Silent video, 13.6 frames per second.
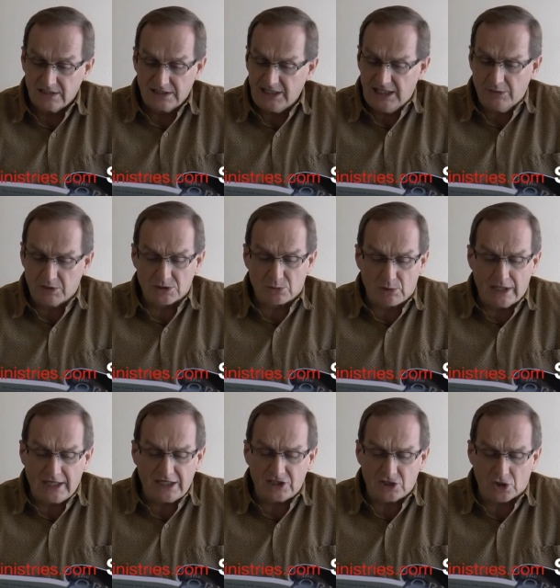He was
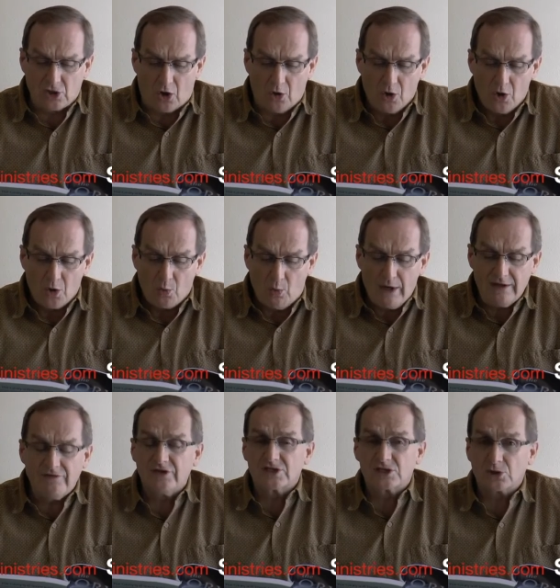ready to go
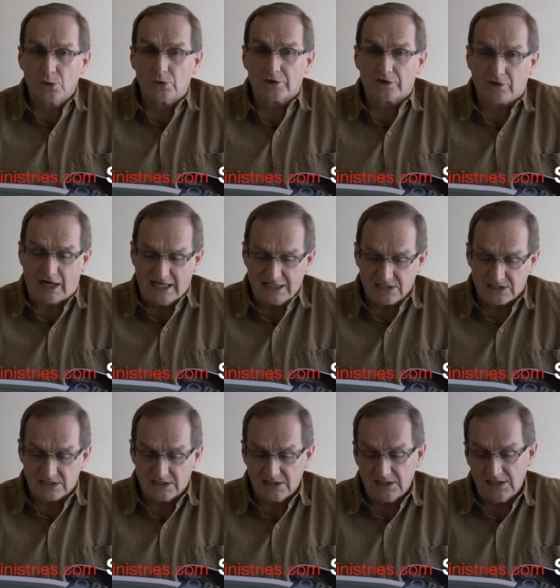win the school to
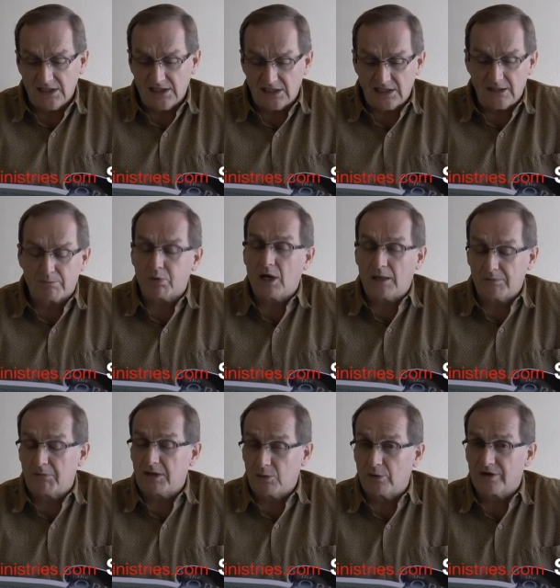Christ, and he
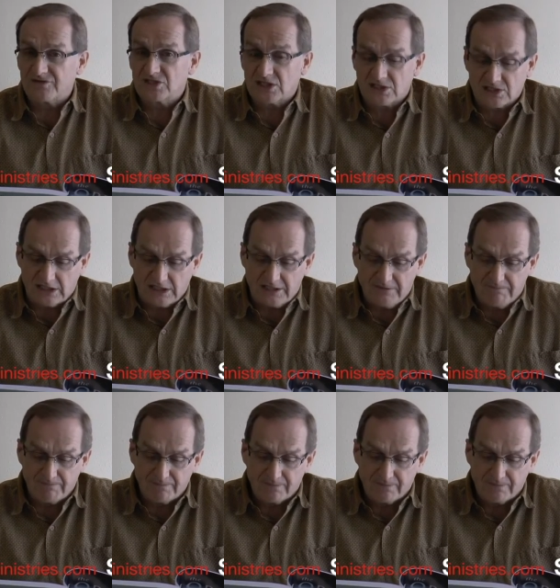probably would have succeeded.